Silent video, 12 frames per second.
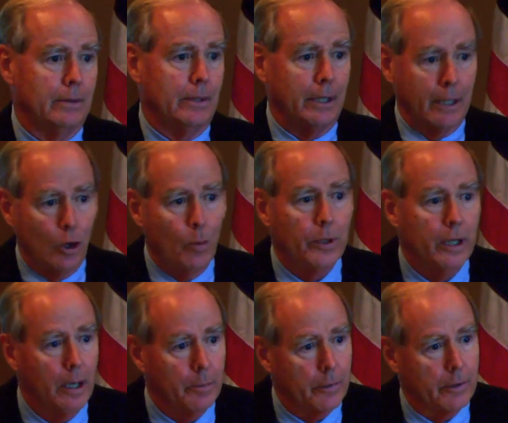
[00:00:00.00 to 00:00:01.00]
And they open
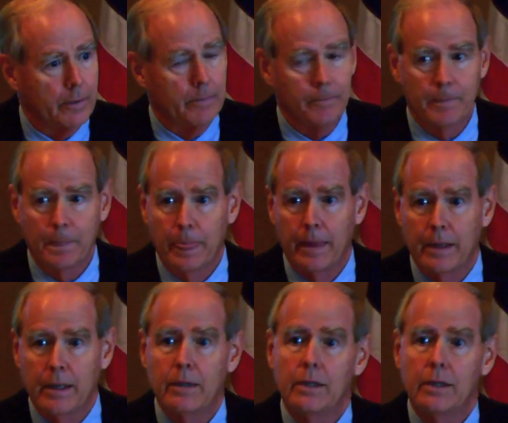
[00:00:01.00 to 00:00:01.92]
up. And